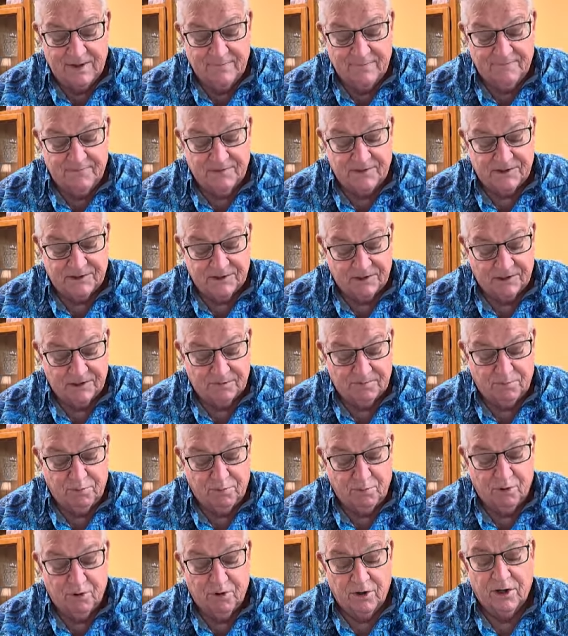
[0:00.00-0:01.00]
emphasis
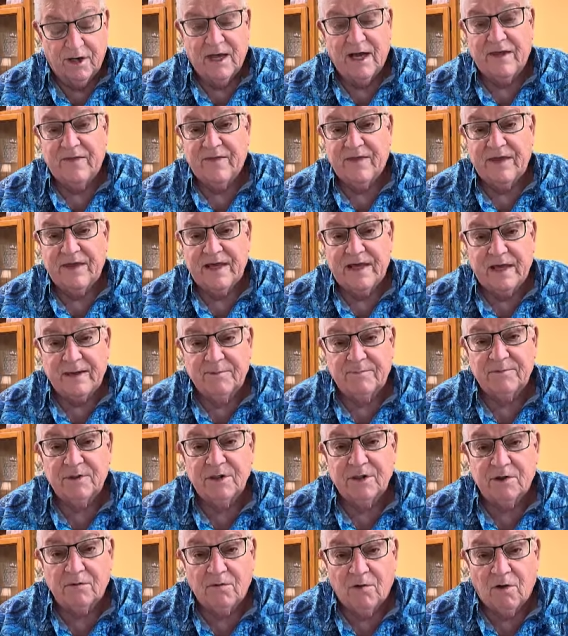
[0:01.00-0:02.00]
put on the
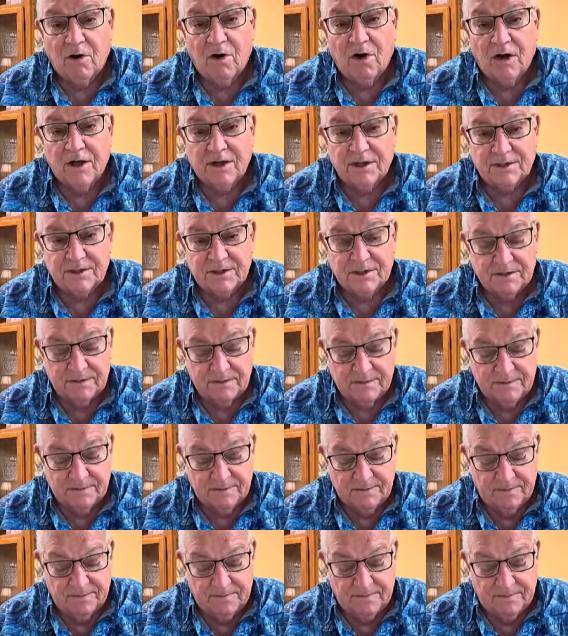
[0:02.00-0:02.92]
empty cross."